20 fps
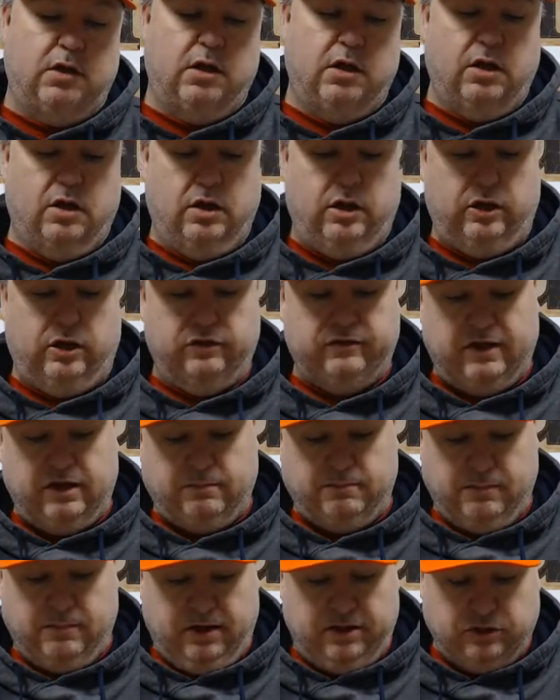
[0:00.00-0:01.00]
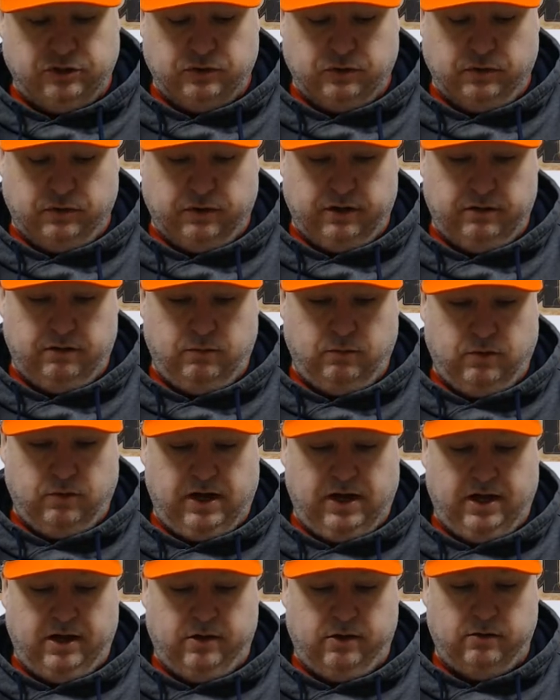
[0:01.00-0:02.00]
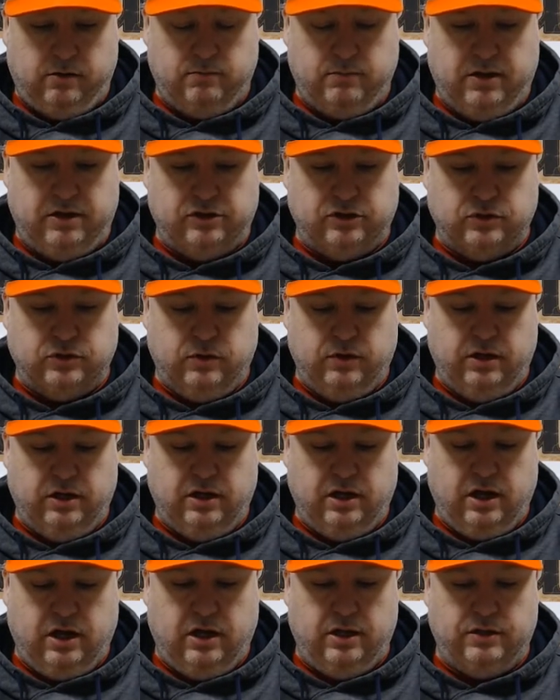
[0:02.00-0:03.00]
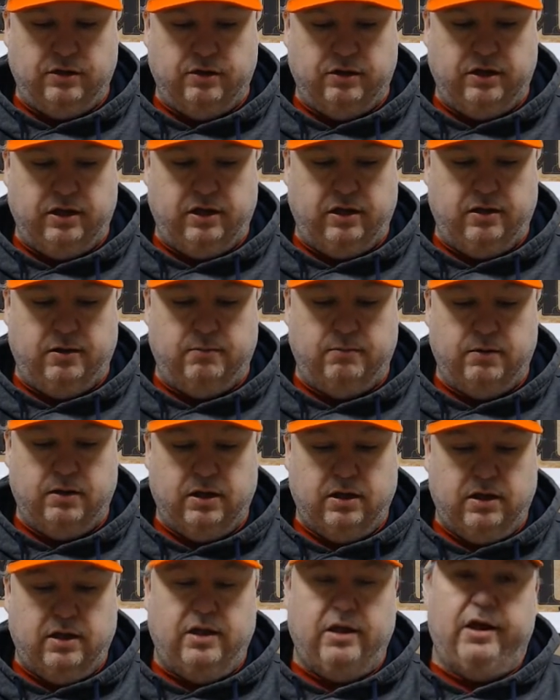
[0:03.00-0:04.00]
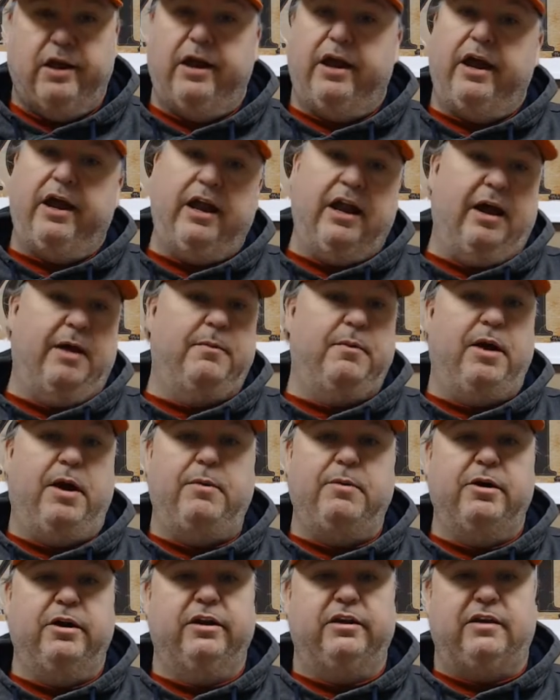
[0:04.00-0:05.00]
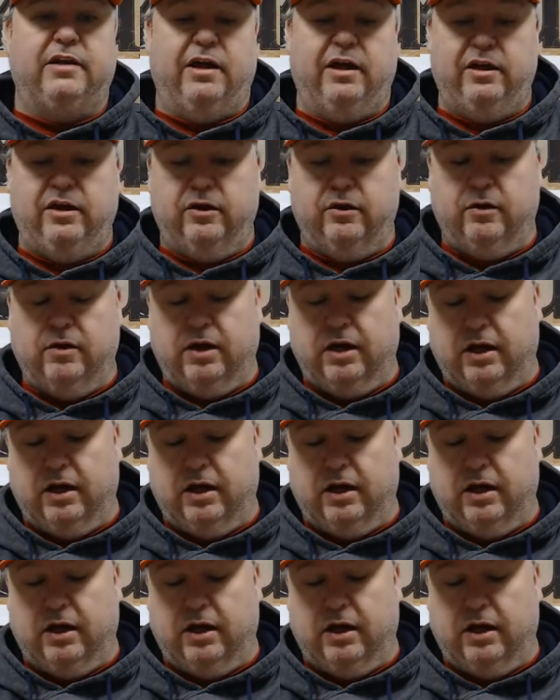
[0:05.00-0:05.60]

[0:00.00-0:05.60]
It looks like Metroid. Wow, Metroid Other M. And I'm here to tell you,